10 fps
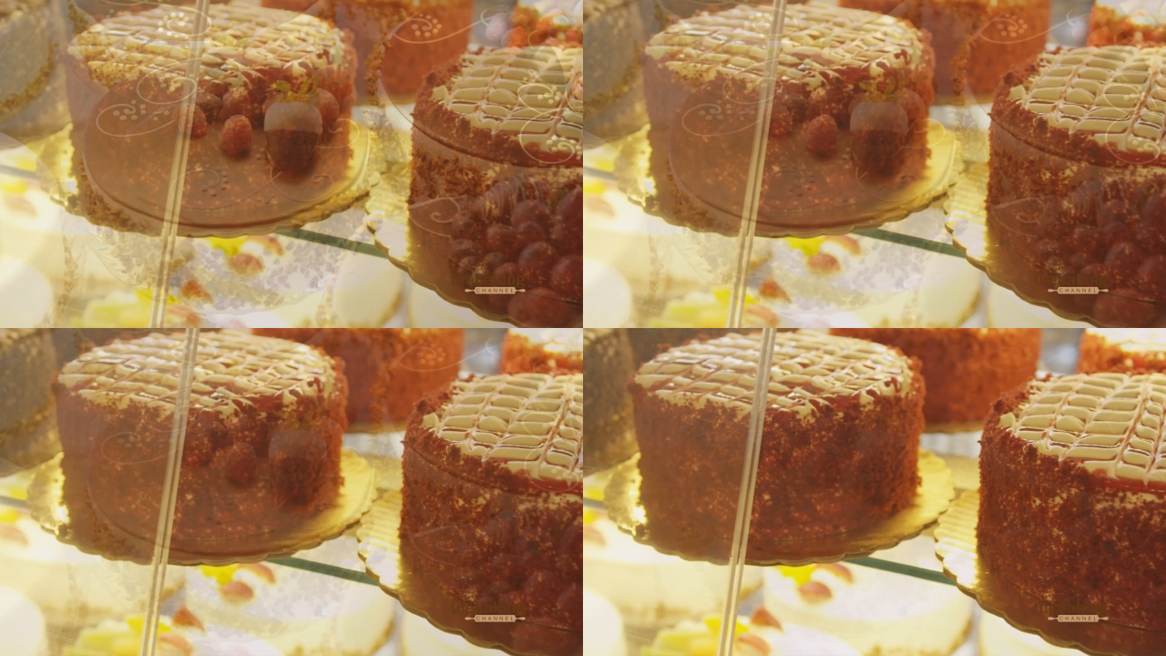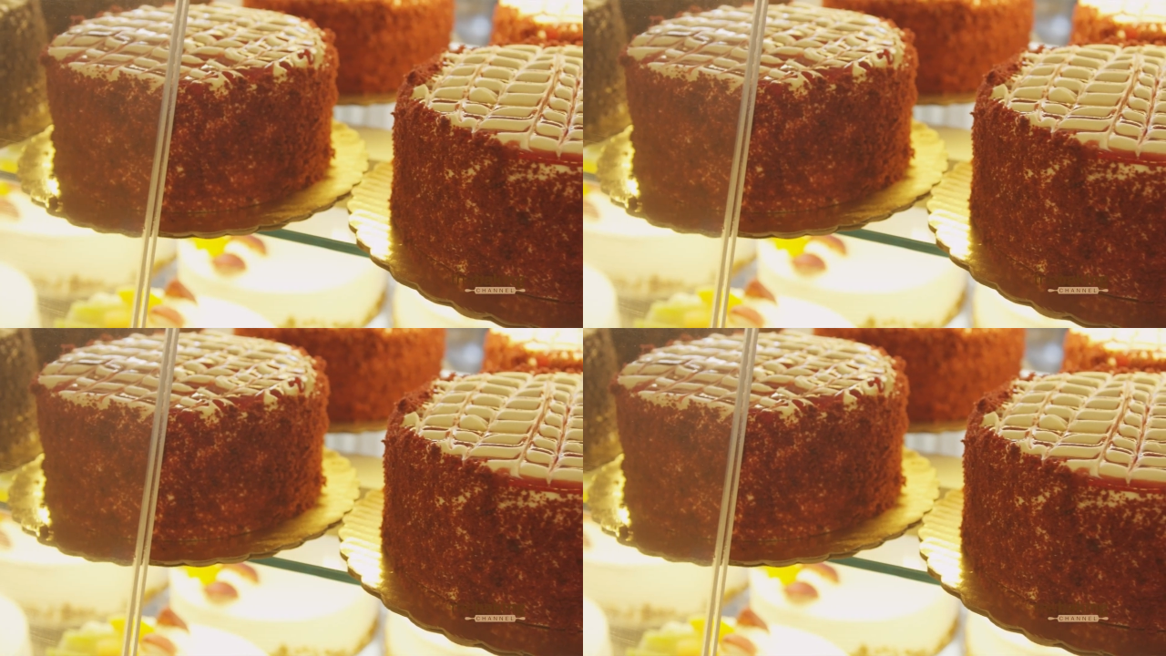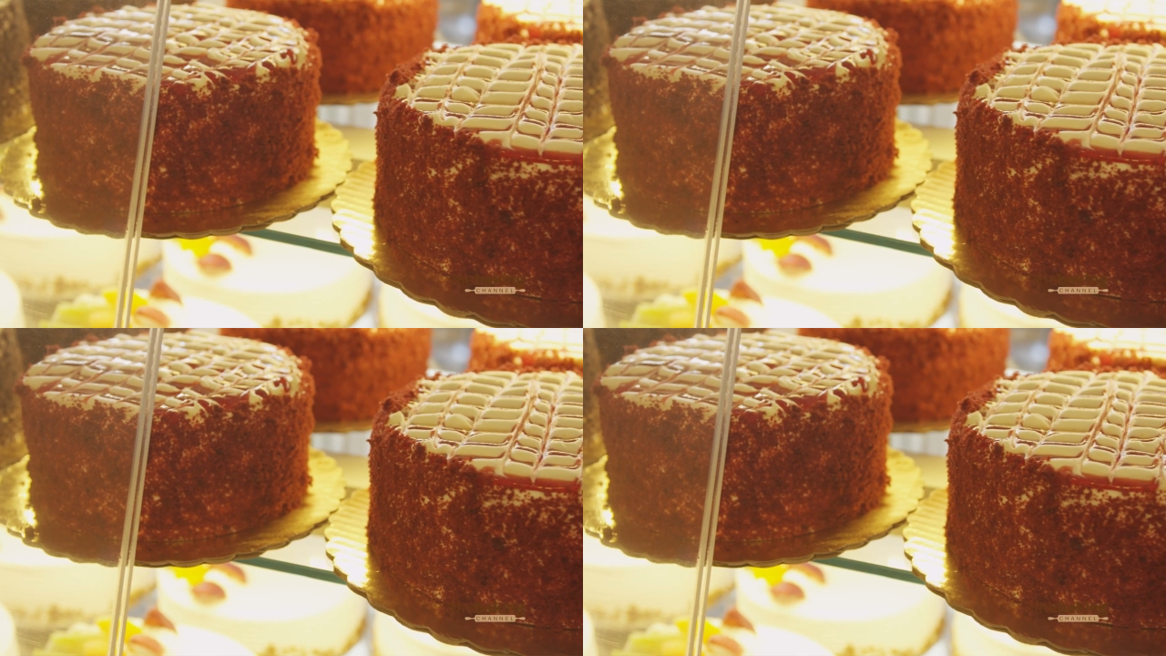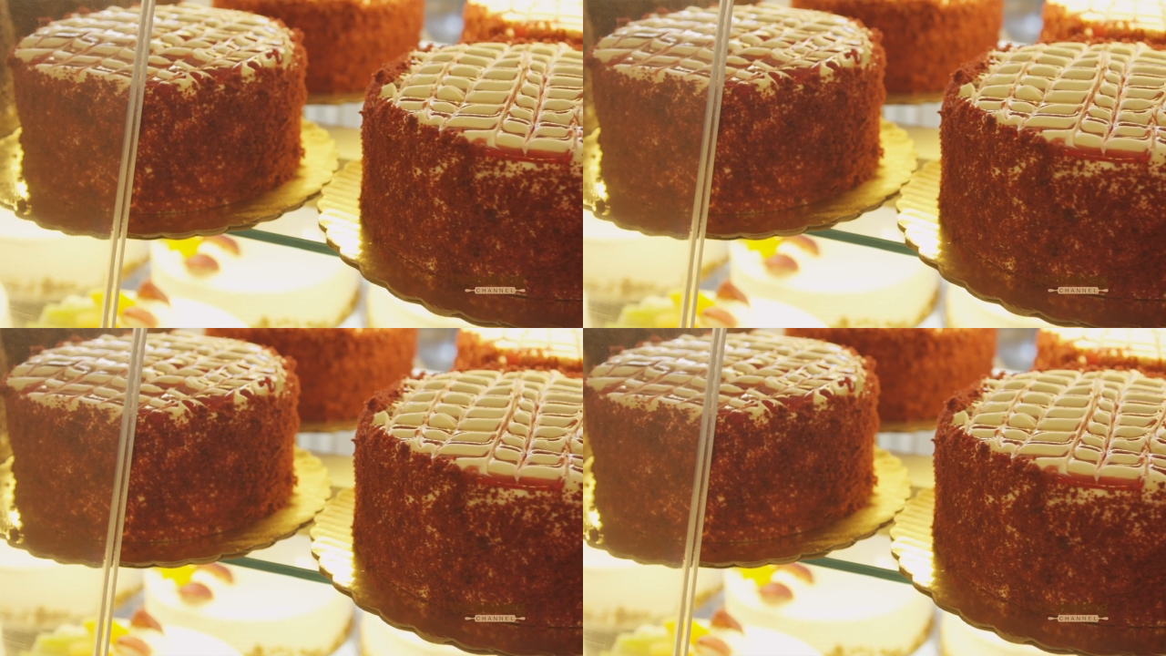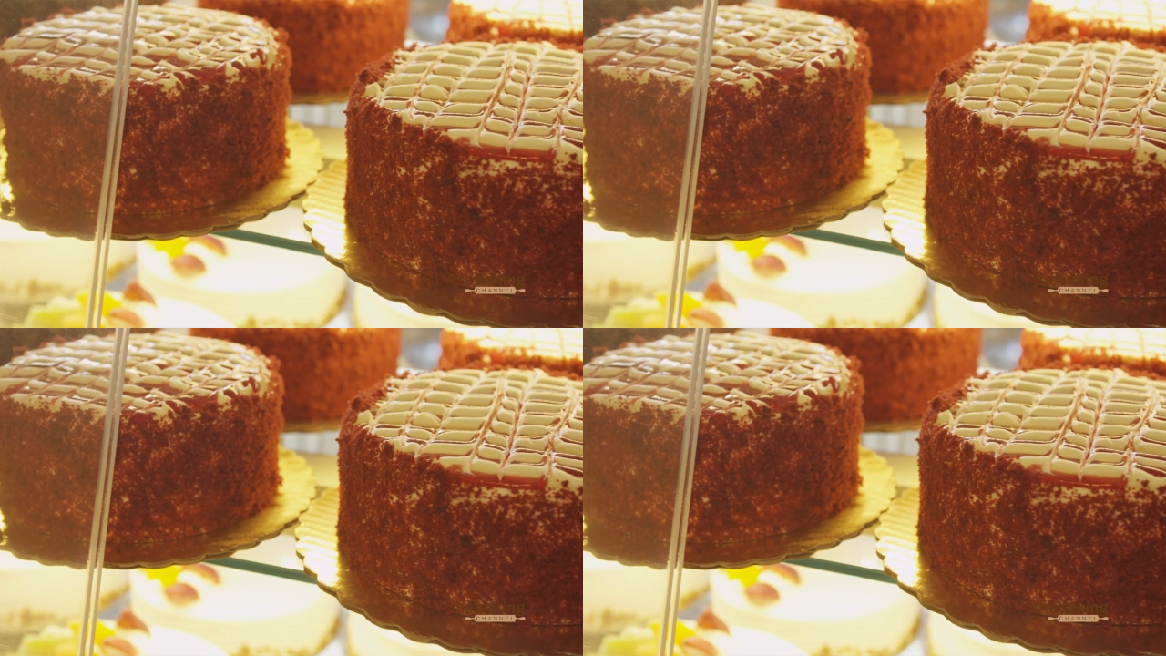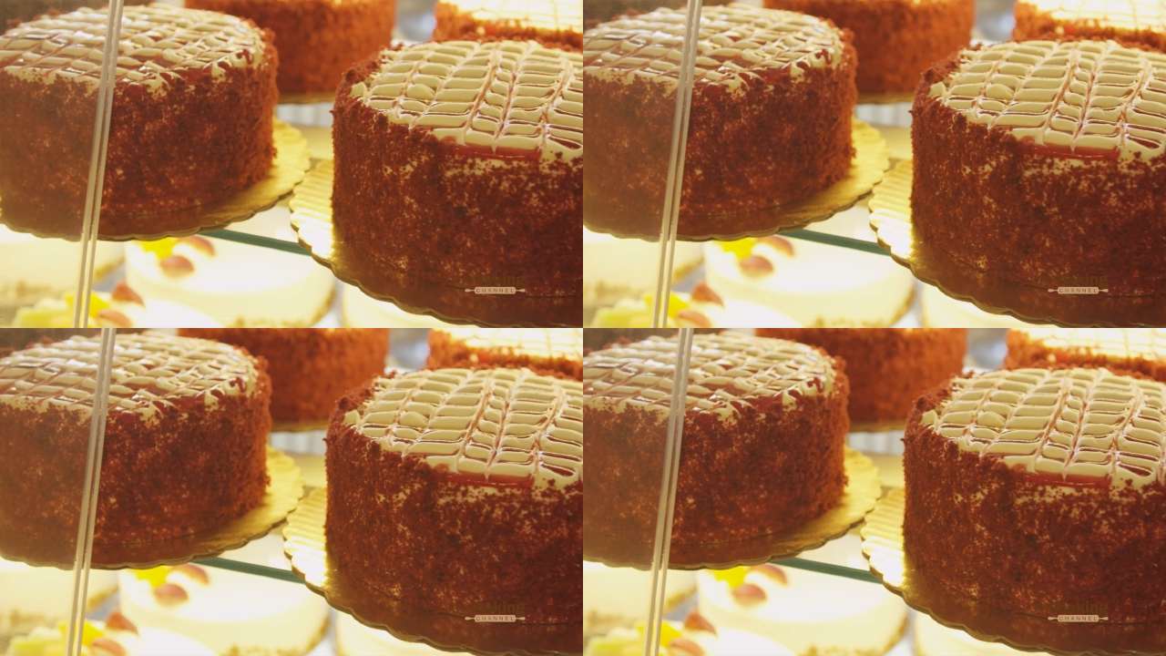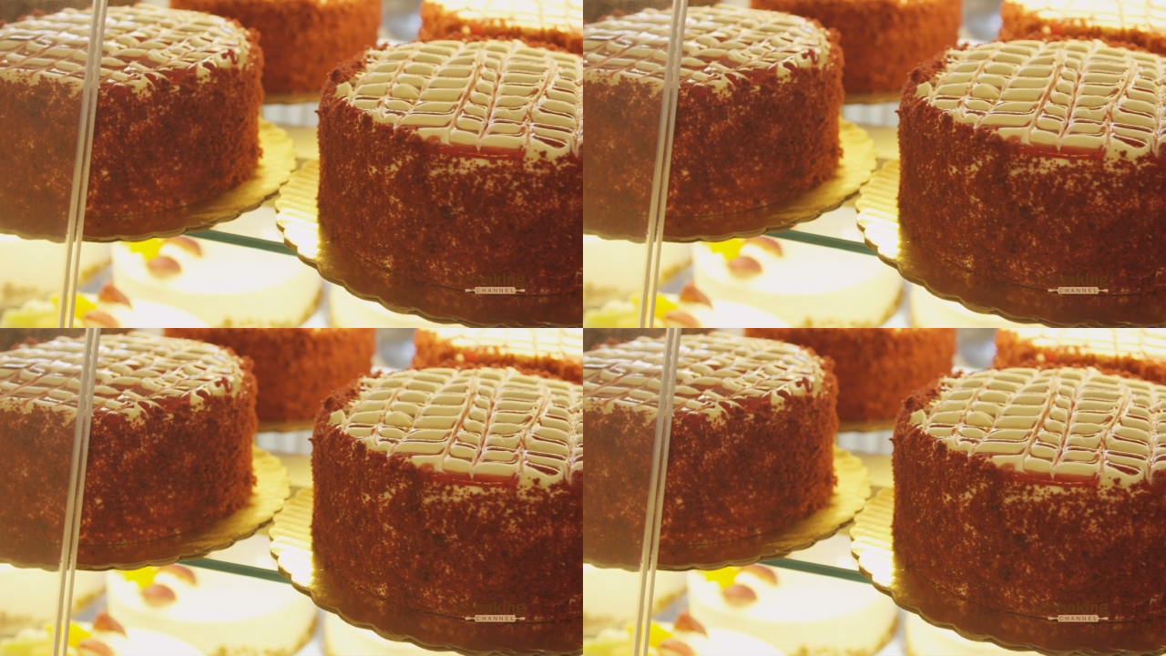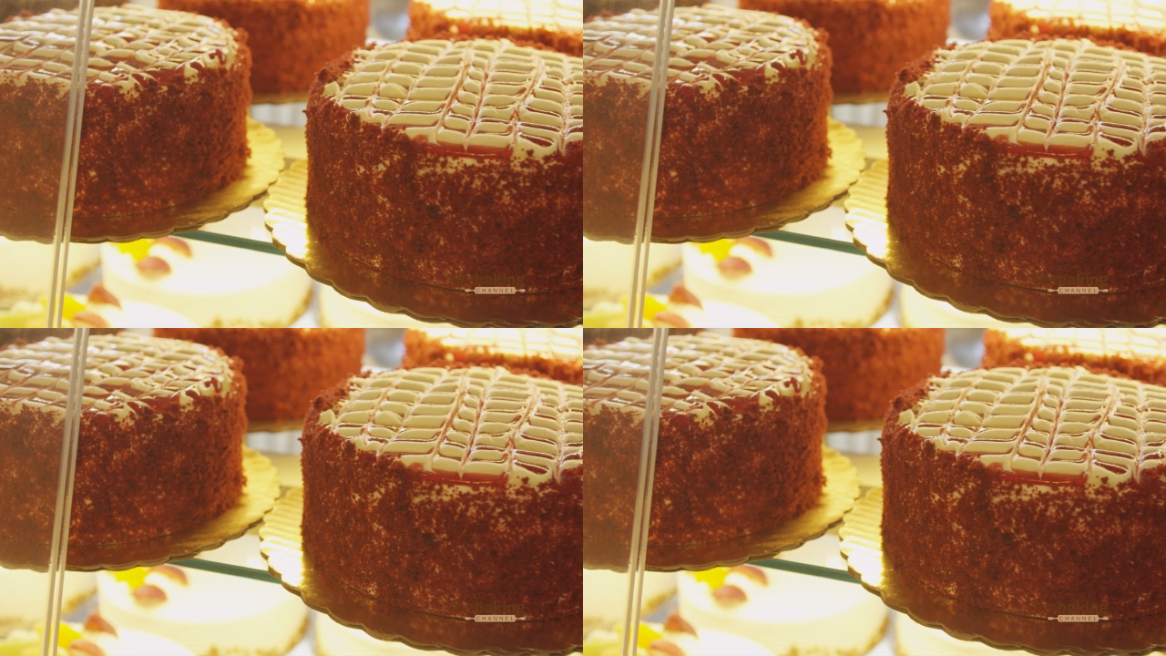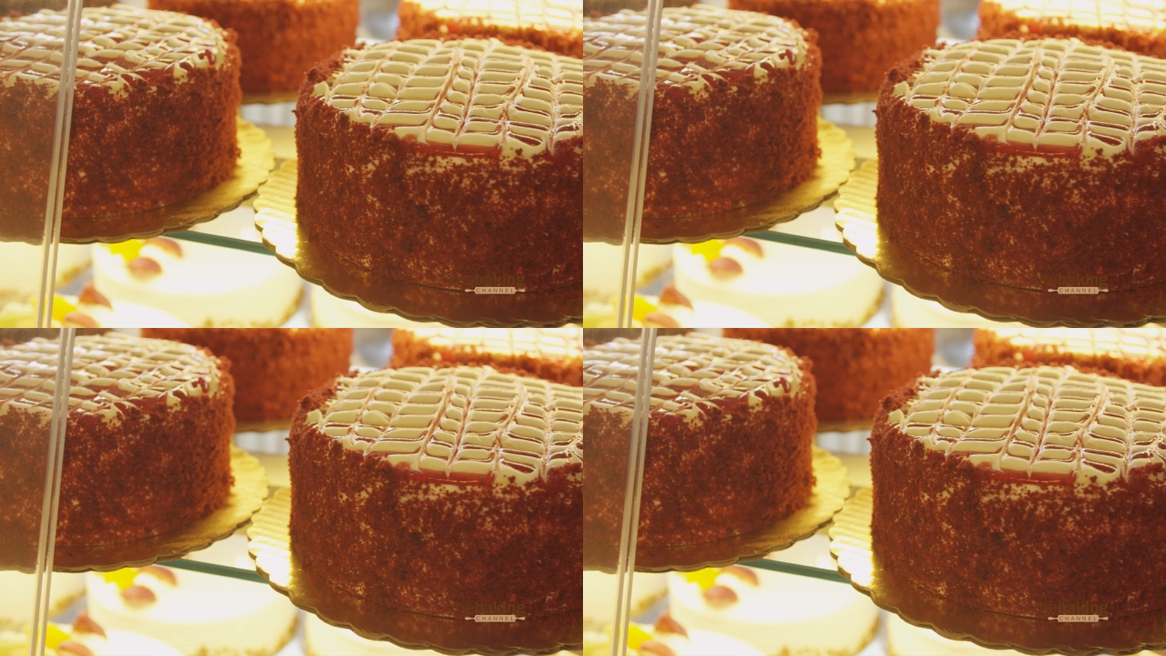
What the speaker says: Nobody's mouth can be seen.